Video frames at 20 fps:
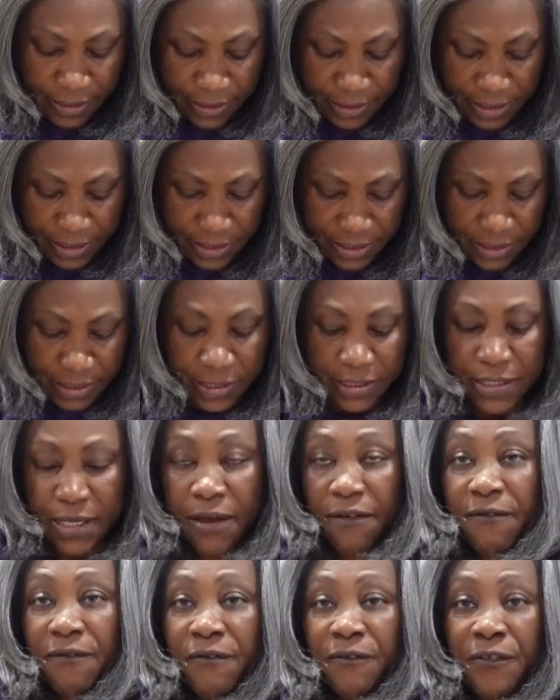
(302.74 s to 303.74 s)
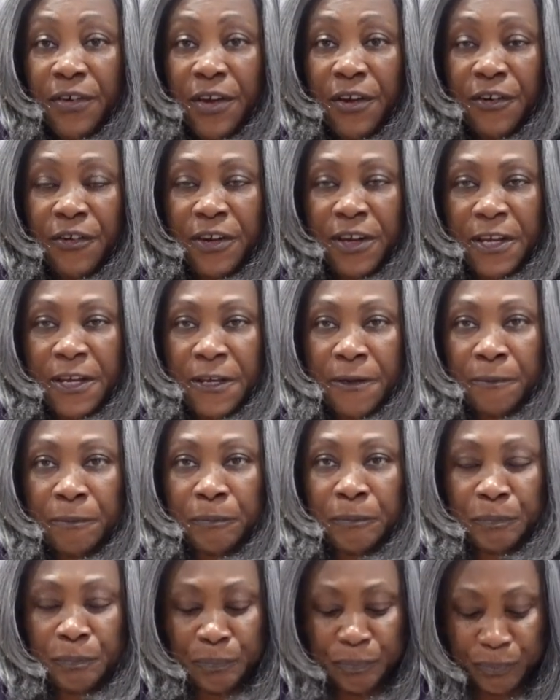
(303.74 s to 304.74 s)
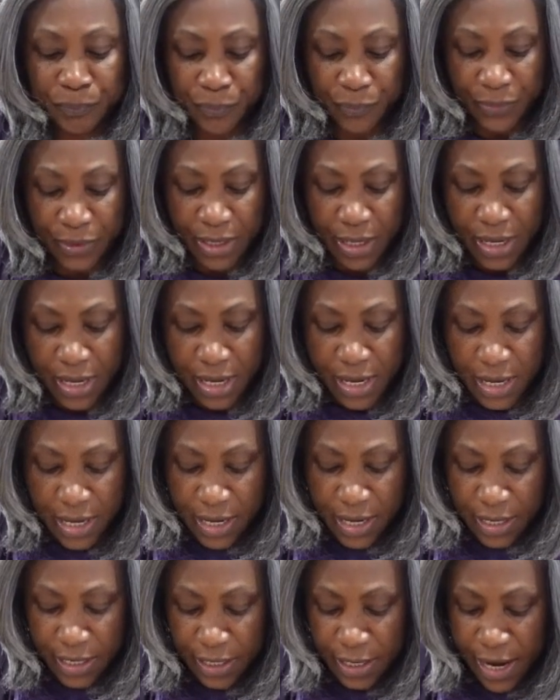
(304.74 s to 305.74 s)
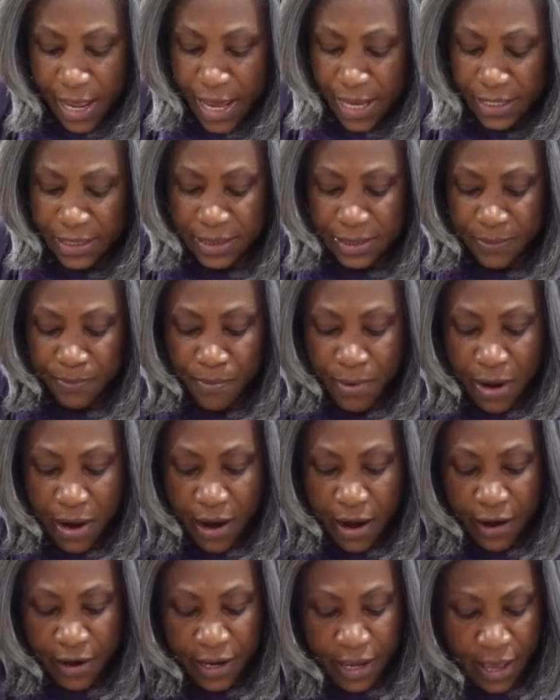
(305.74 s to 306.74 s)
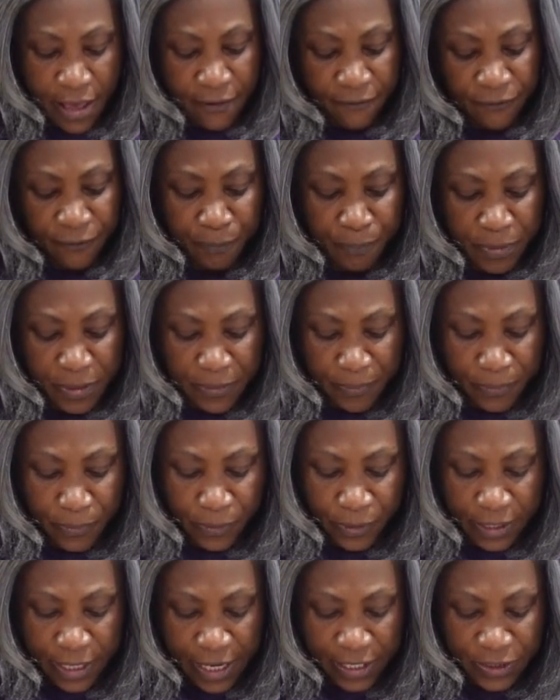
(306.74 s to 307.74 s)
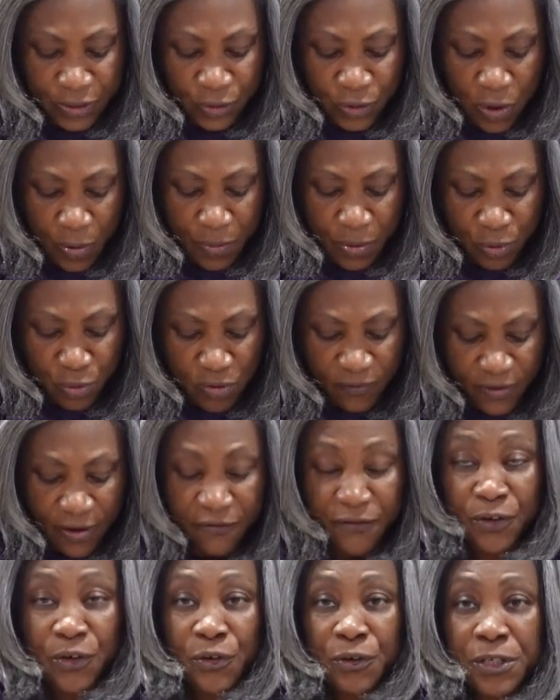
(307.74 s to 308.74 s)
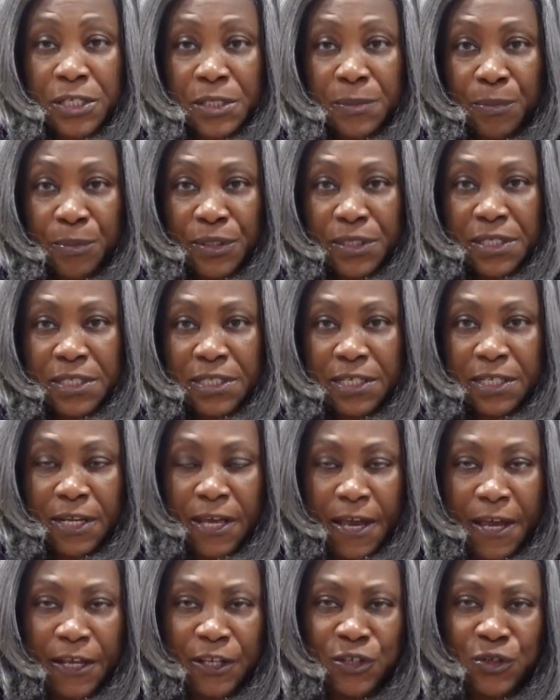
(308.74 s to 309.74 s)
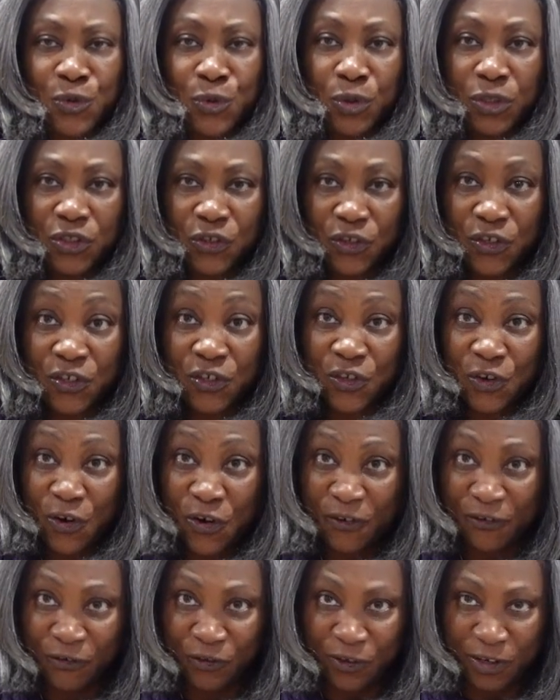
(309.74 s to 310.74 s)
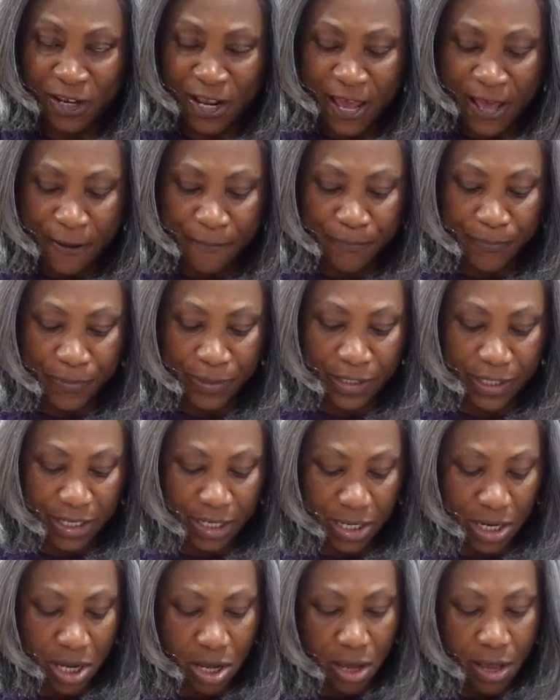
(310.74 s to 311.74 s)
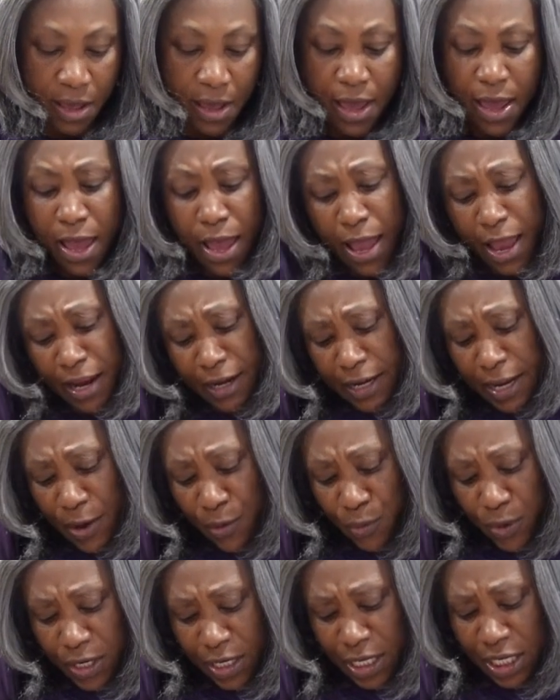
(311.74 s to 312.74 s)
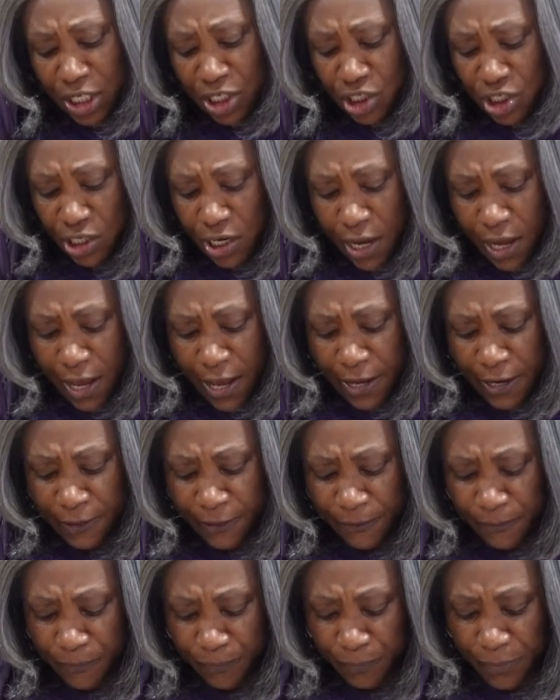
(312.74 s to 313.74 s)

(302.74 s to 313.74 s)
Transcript: This is a very nice bar. You have people guests coming over for Christmas dinner. It's good to serve to them, you know, and they will enjoy it.